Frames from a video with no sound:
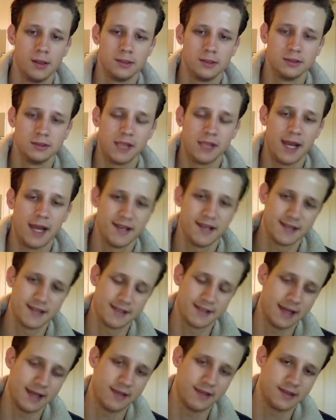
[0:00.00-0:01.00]
And as I
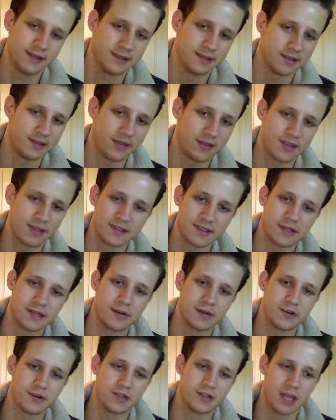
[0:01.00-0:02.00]
said, this is nothing
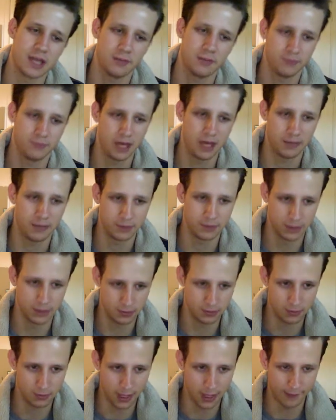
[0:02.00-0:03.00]
serious.
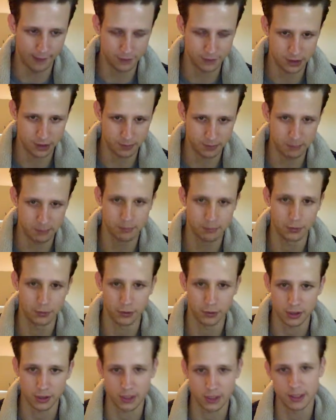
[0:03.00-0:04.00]
I've just been
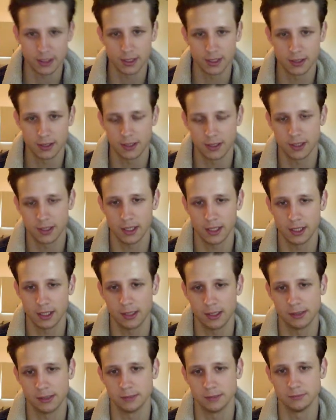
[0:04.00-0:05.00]
bored.
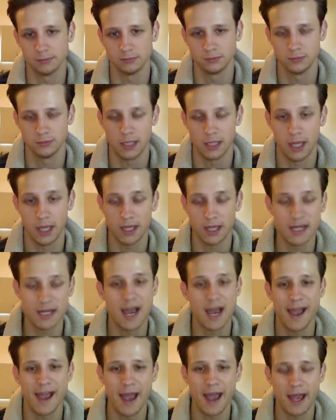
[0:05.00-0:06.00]
And
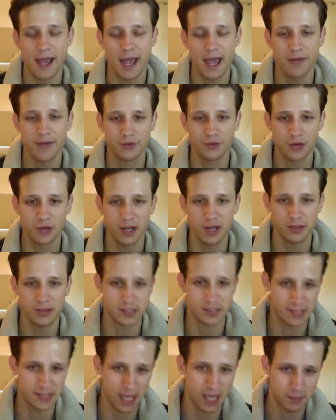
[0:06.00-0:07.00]
yeah, I have created this
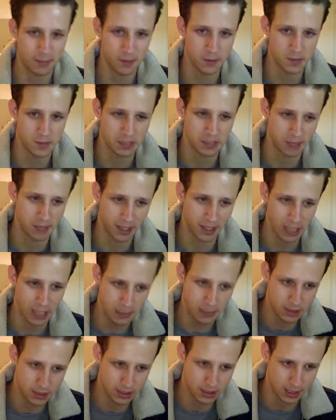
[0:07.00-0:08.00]
game using my game
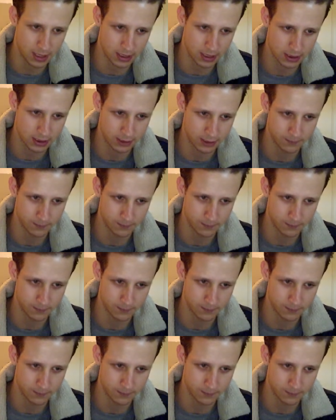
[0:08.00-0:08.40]
engine, actually.